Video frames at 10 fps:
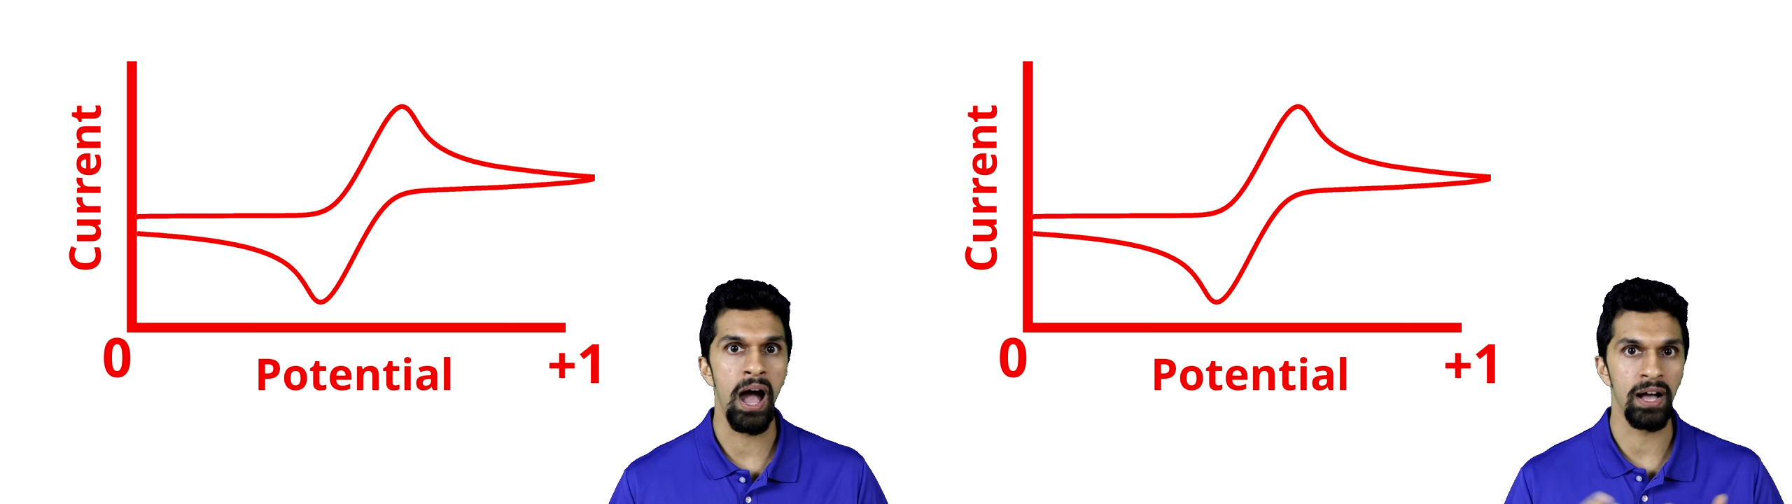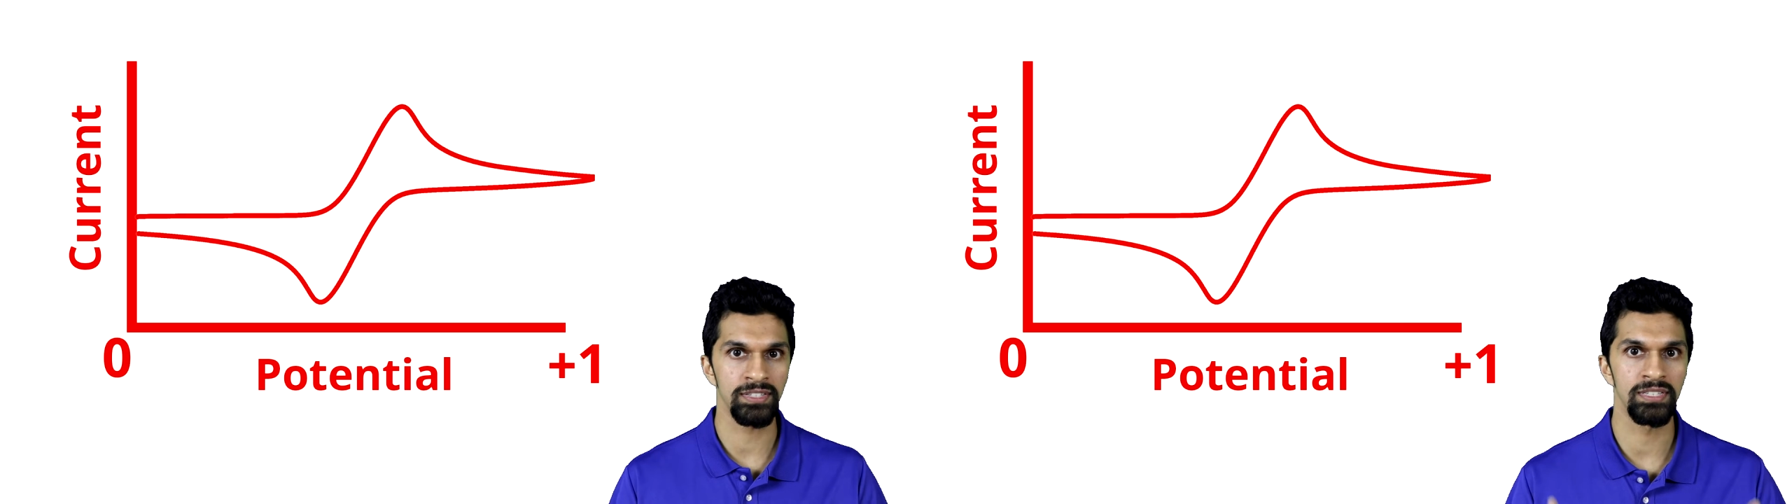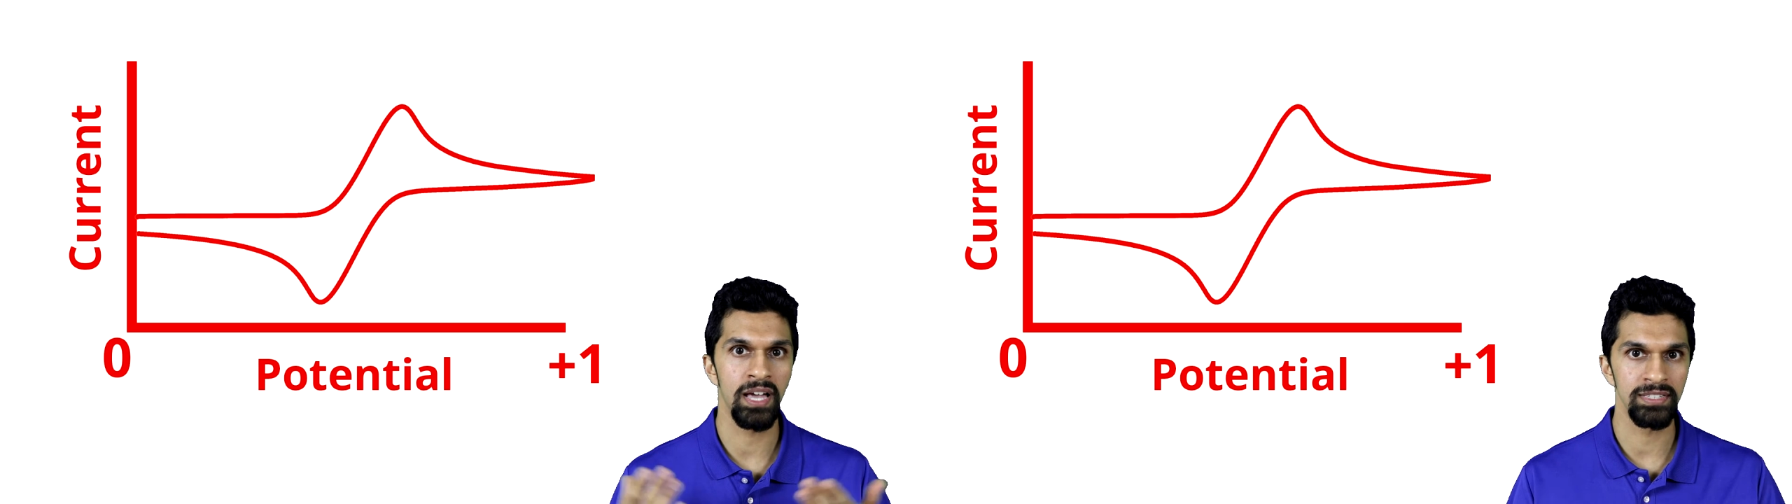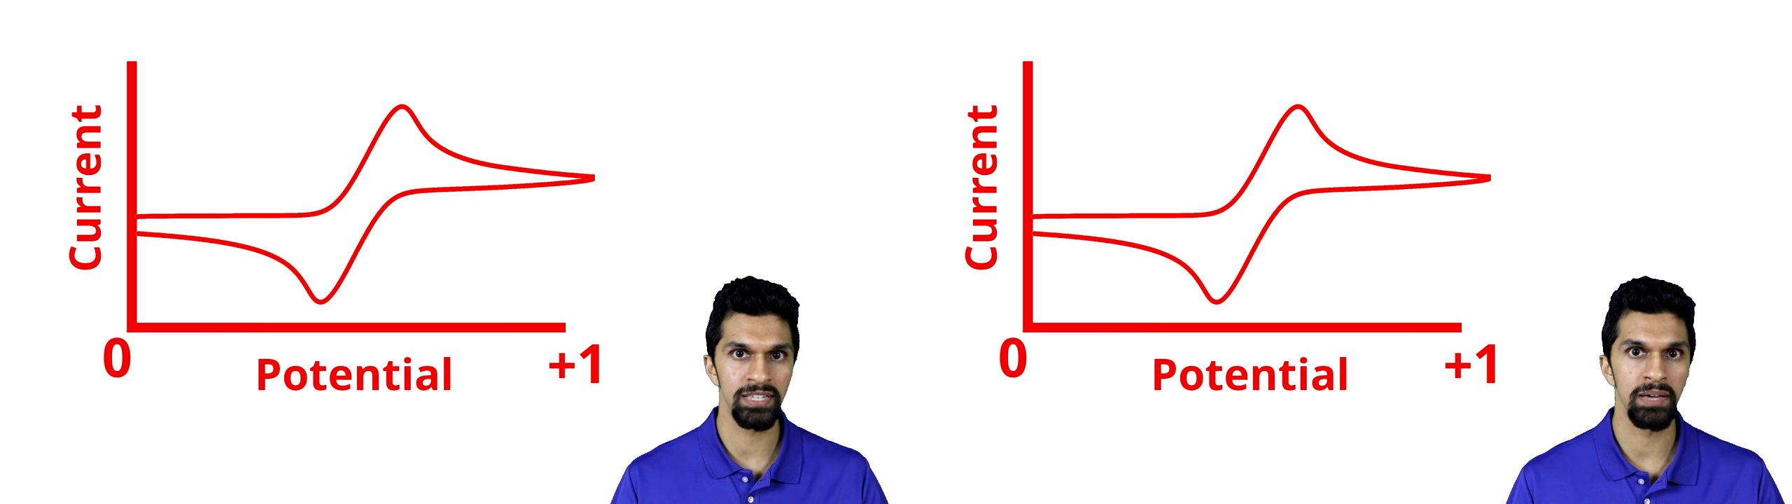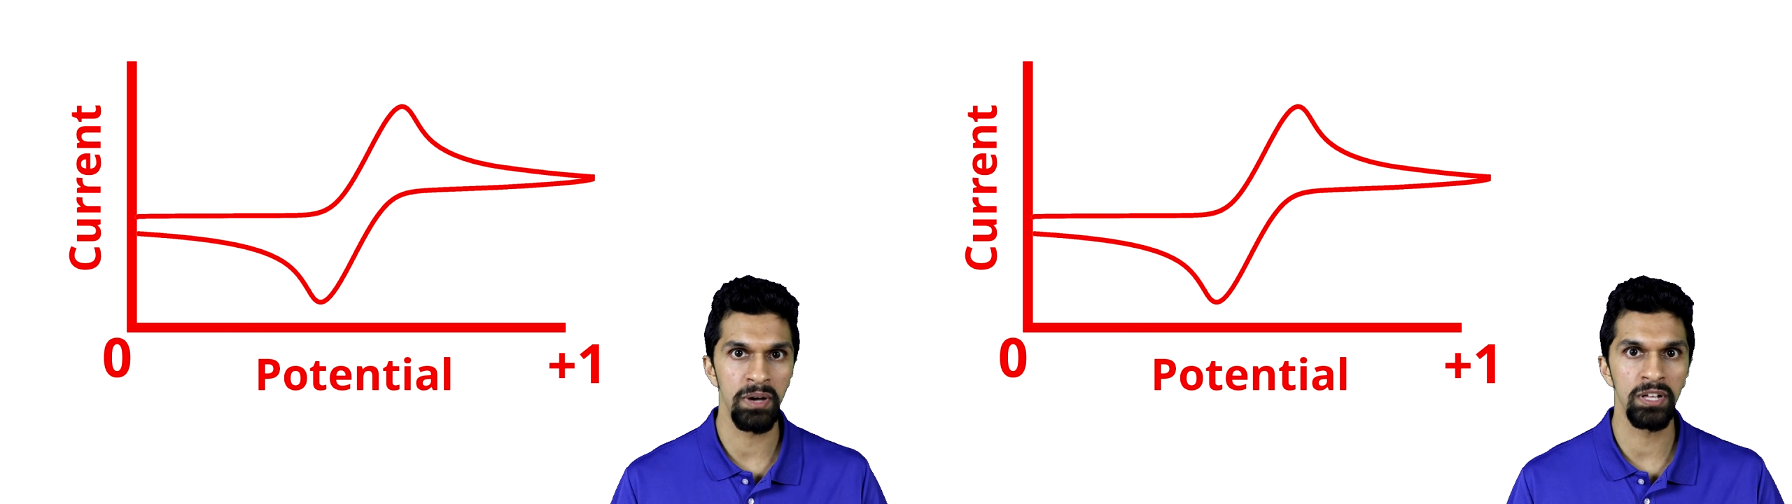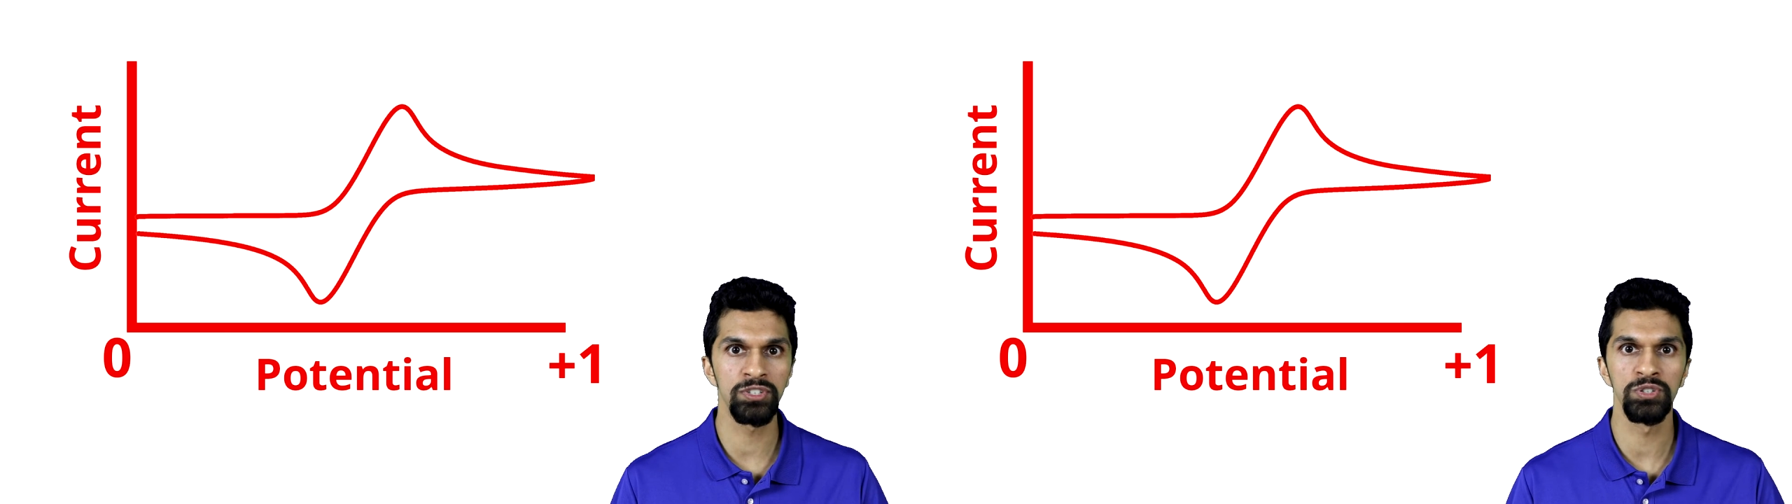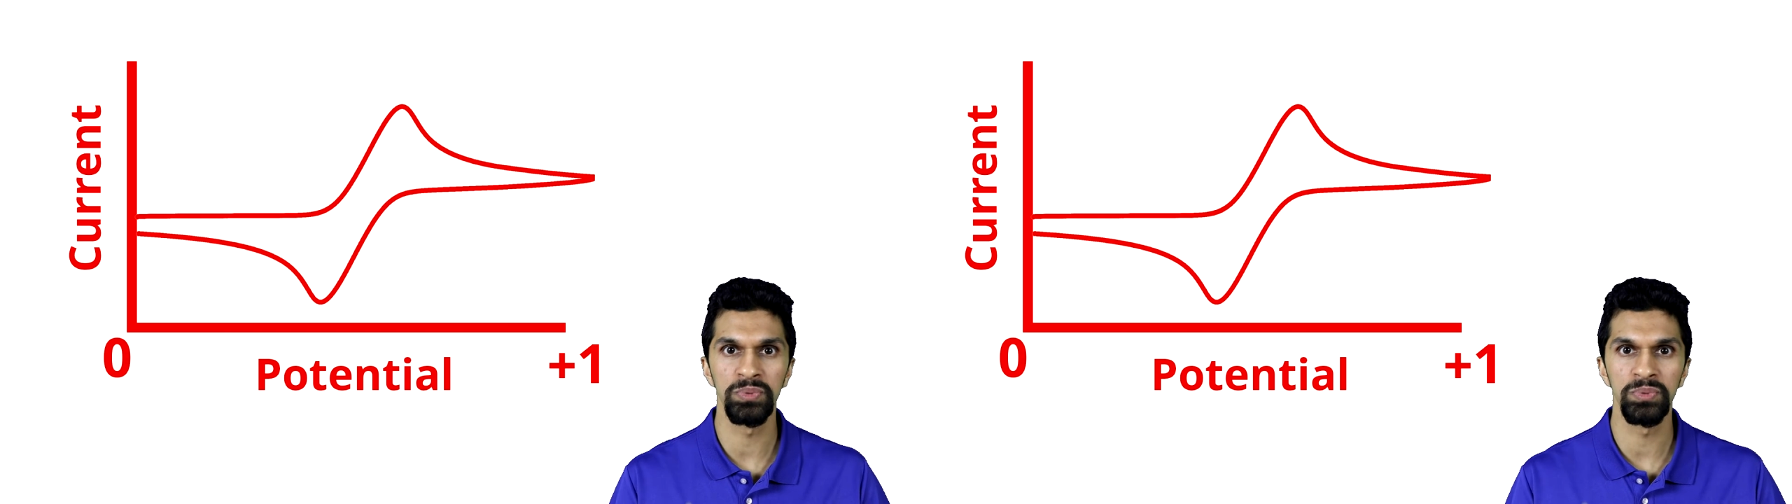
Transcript: oxidize that molecule,